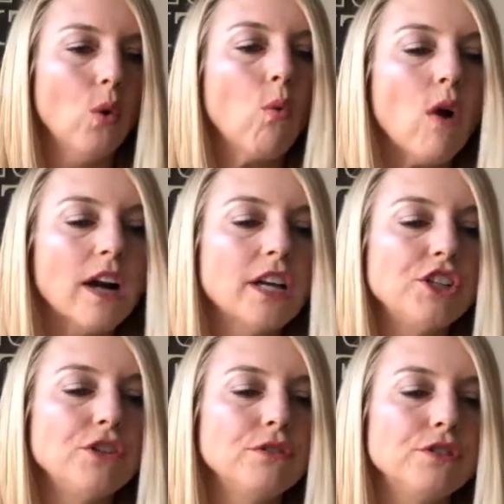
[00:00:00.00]
What
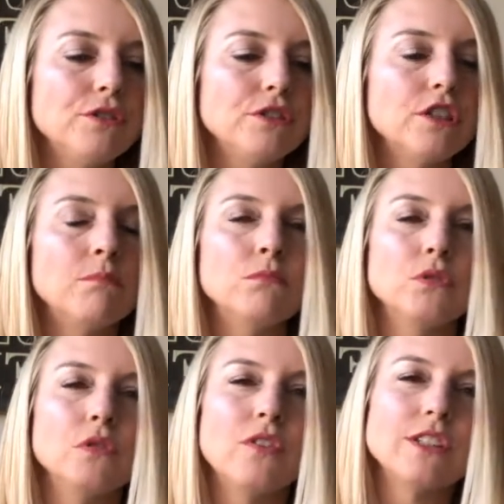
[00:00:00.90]
could you do to
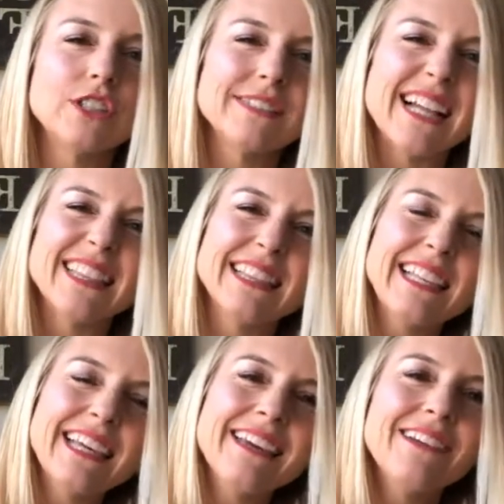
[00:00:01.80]
move just a
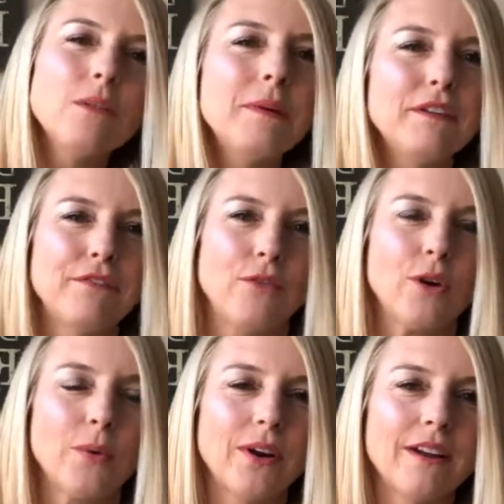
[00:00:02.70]
little bit
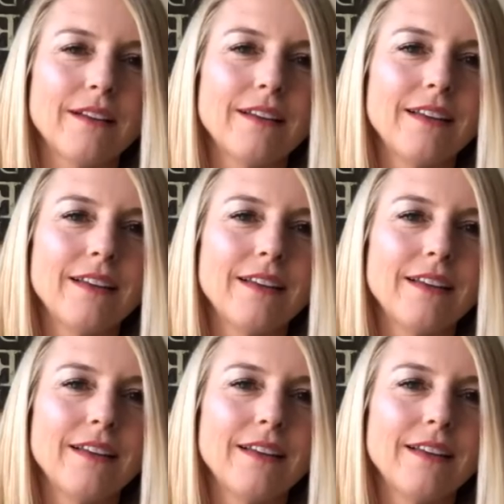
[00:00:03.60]
forward?